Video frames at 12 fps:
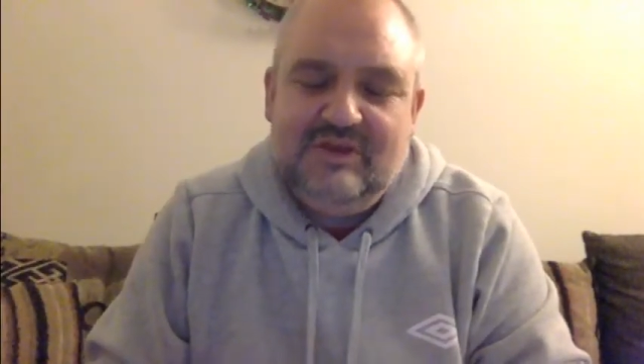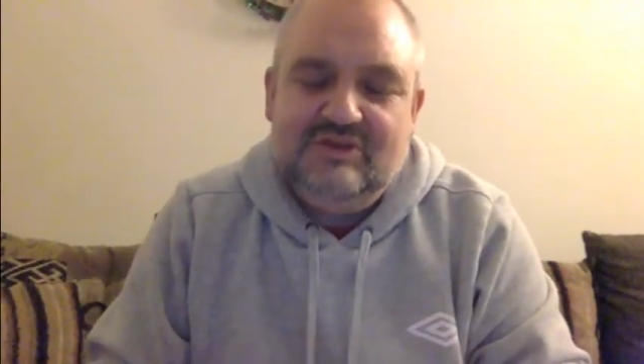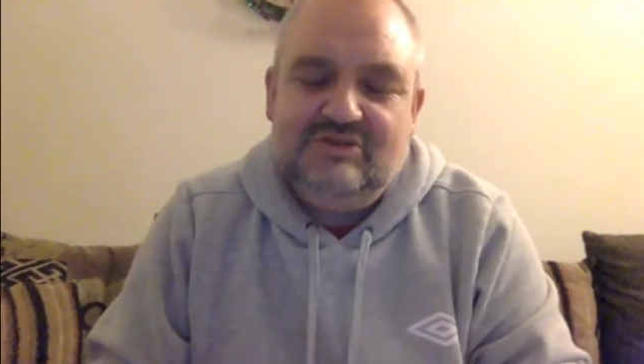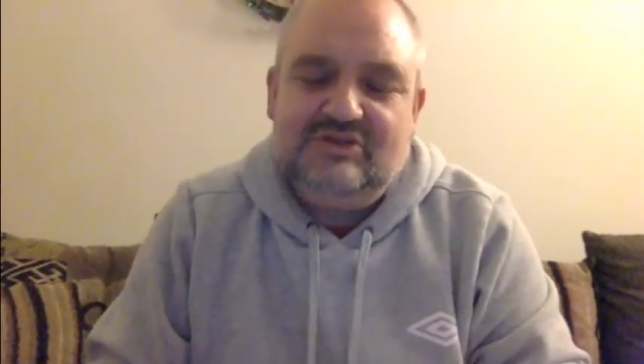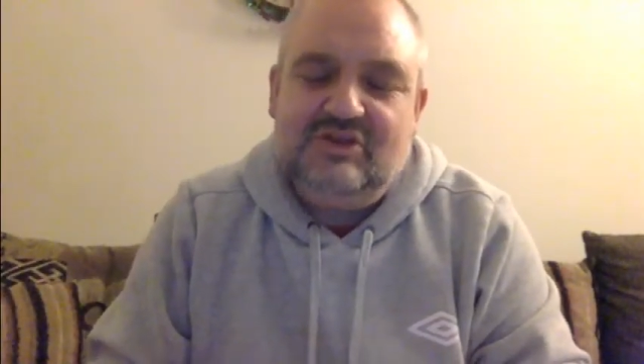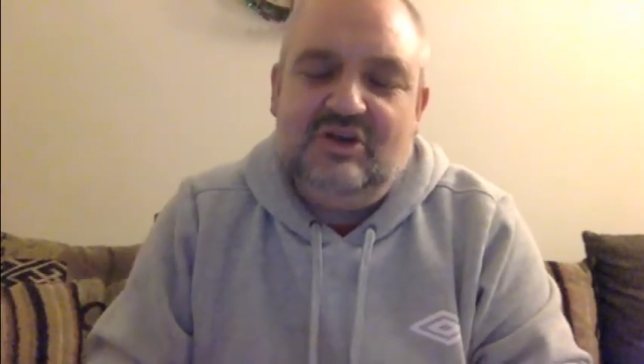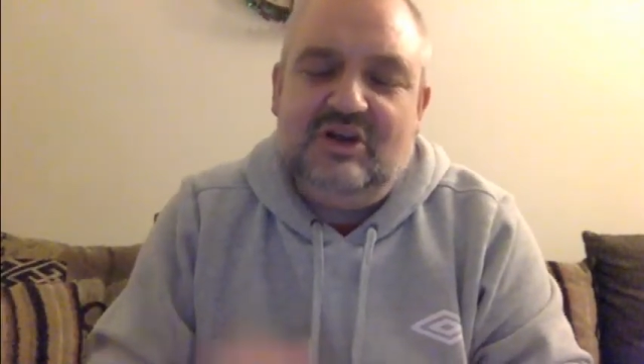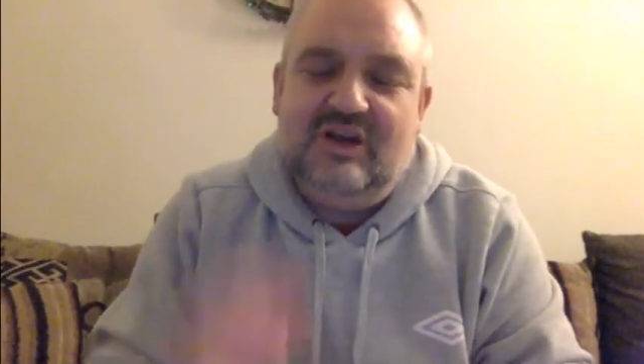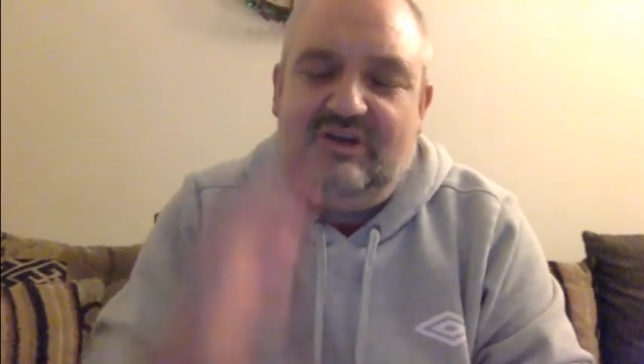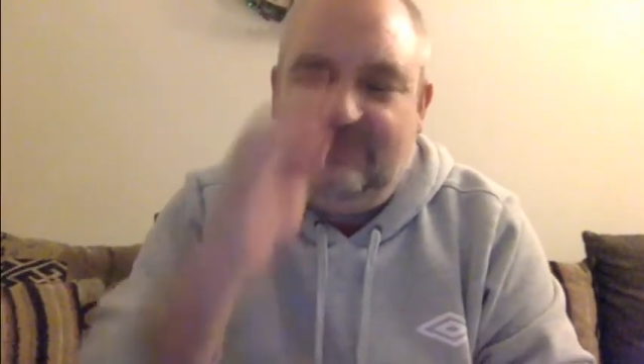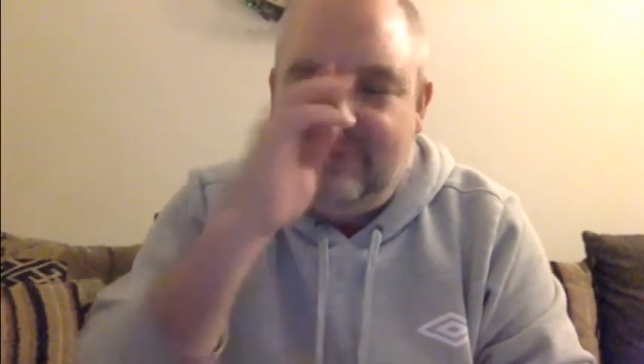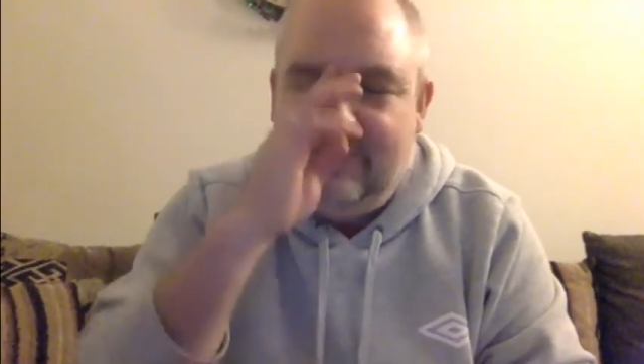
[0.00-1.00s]
so
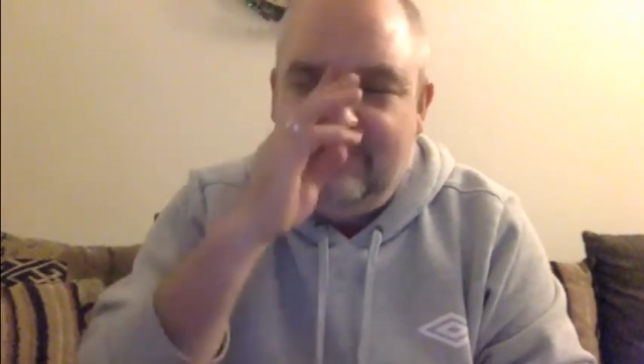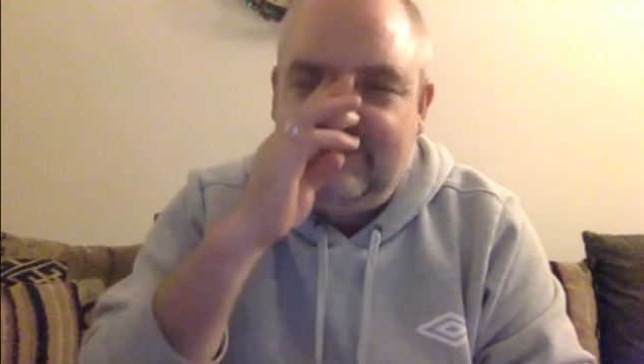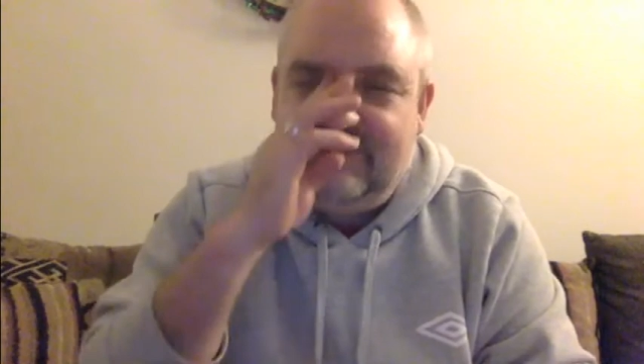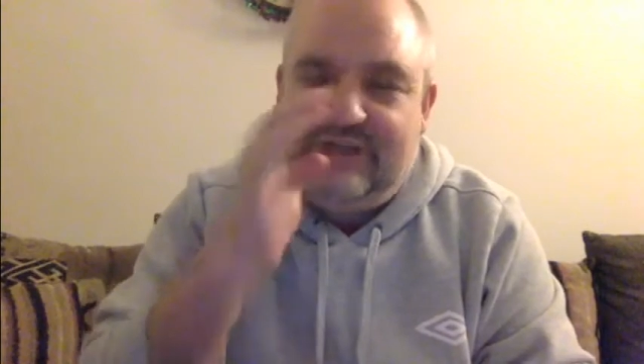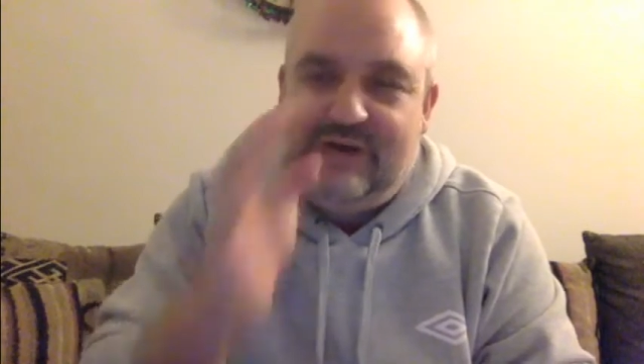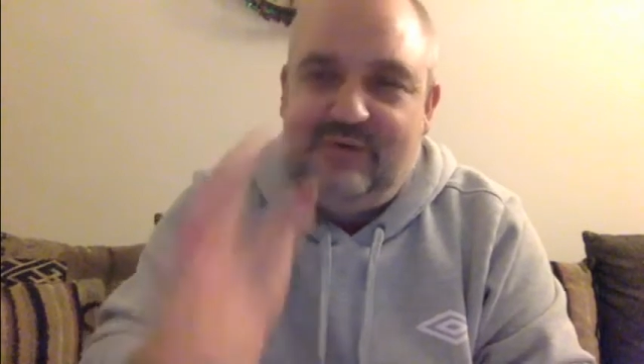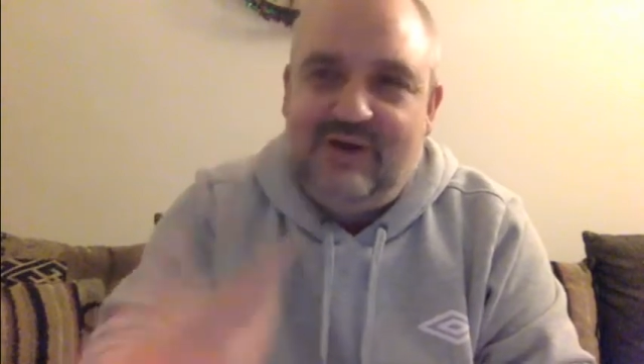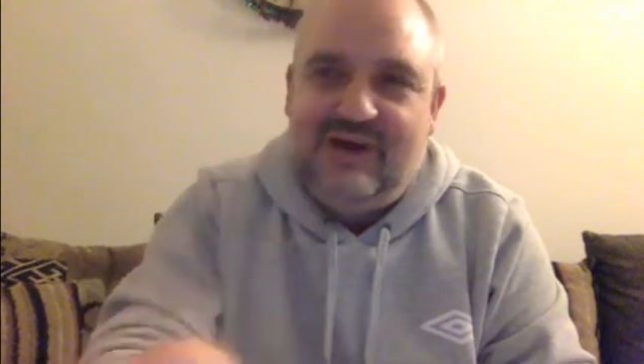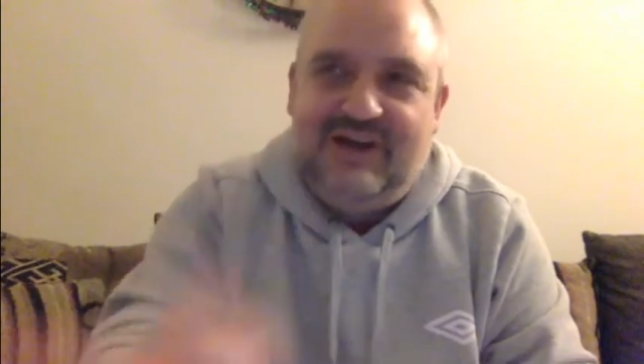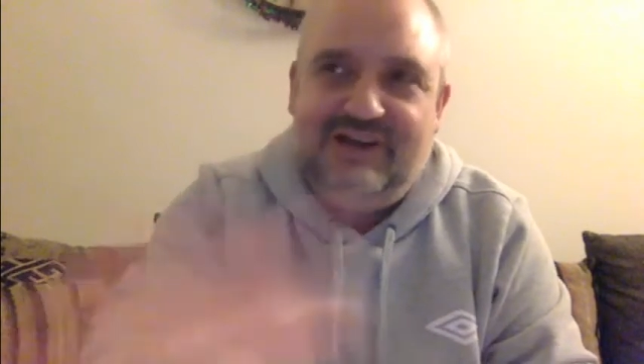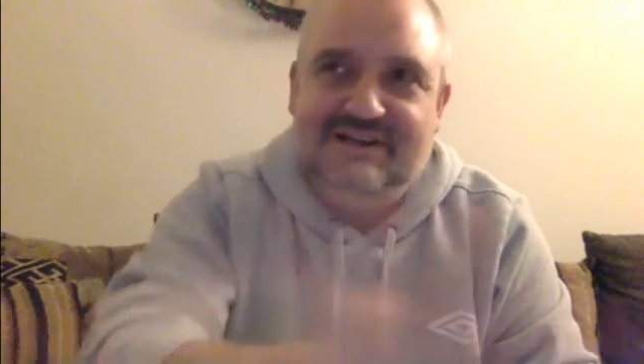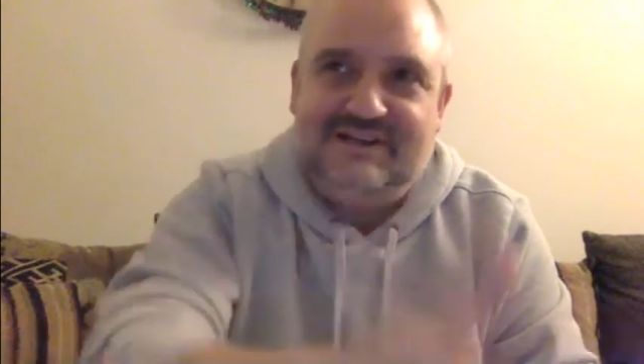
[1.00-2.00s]
if we were to rewind,